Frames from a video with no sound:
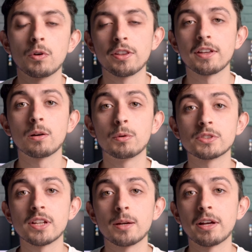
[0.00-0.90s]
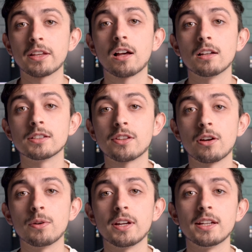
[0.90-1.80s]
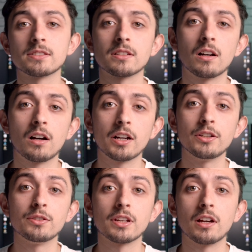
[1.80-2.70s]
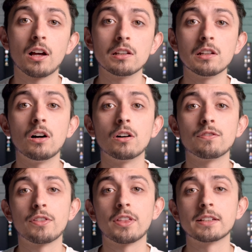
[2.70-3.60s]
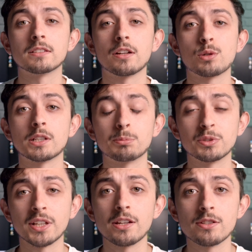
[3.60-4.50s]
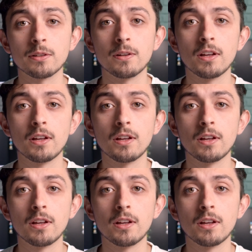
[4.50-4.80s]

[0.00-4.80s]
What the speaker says: One thing I will say about the Cutlass though is I use it a lot for things like transportation.